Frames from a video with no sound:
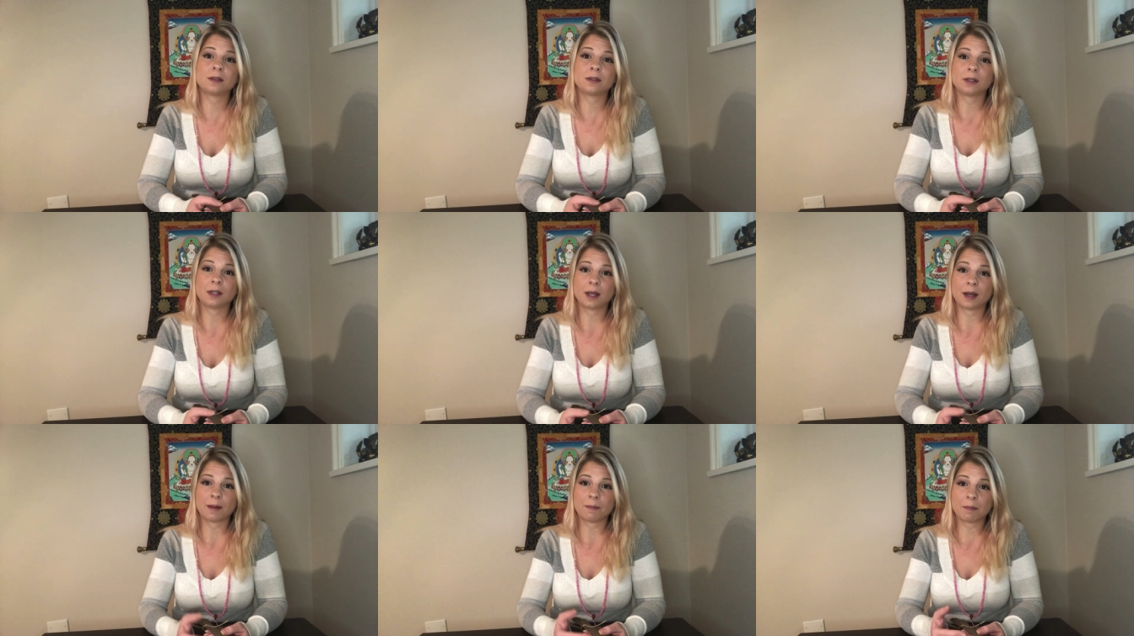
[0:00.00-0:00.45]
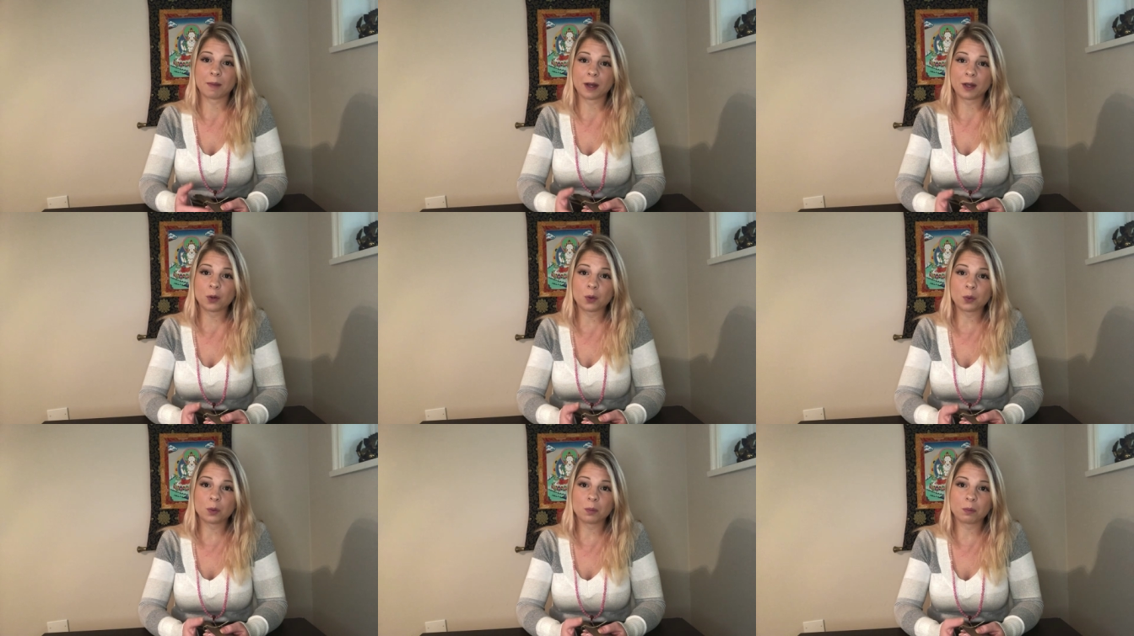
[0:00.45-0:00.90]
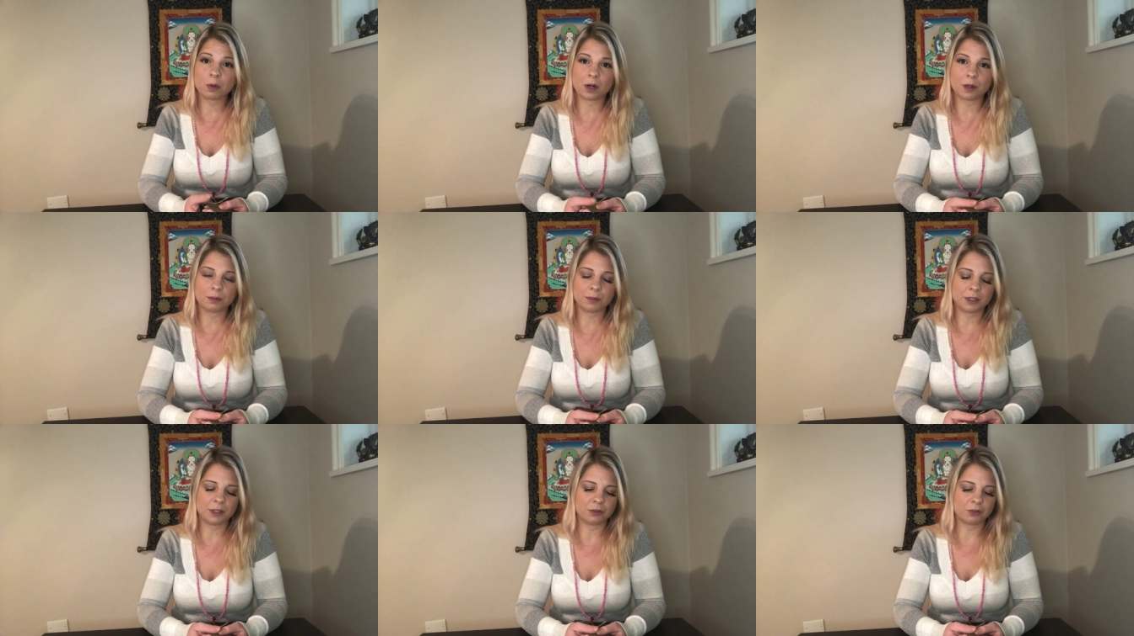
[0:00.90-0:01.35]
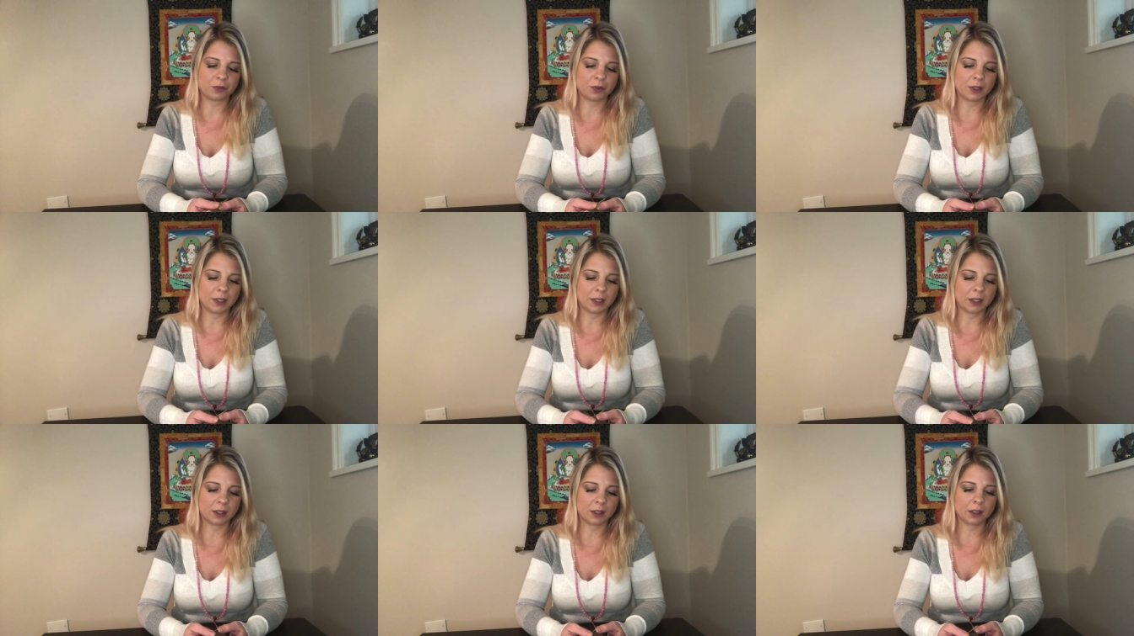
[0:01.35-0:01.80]
to get my own palm leaf
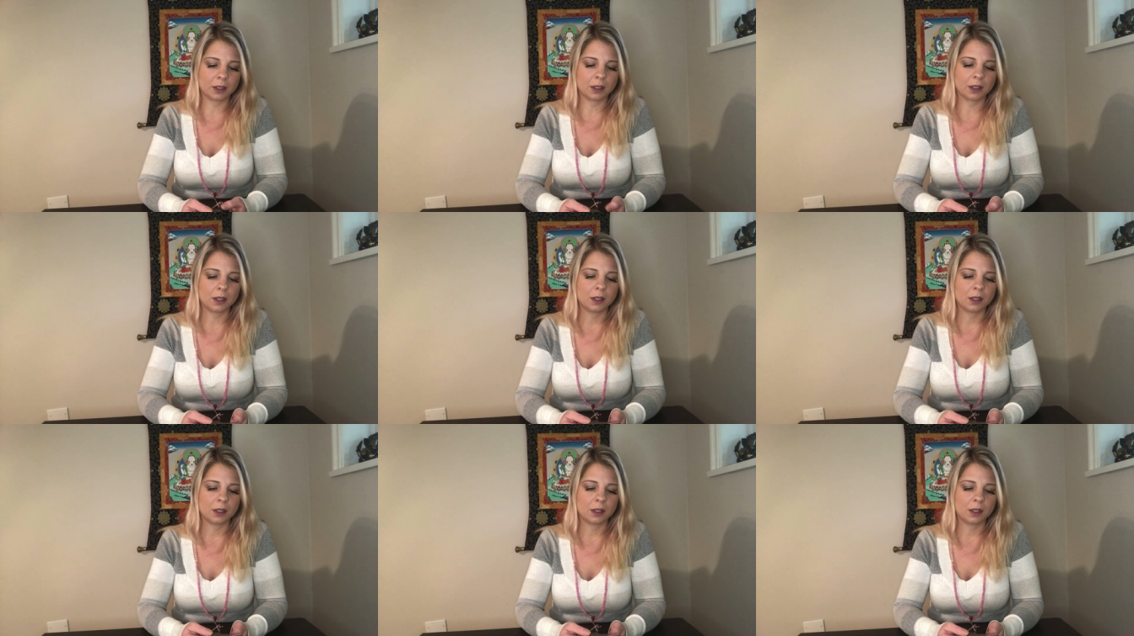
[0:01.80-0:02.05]
reading,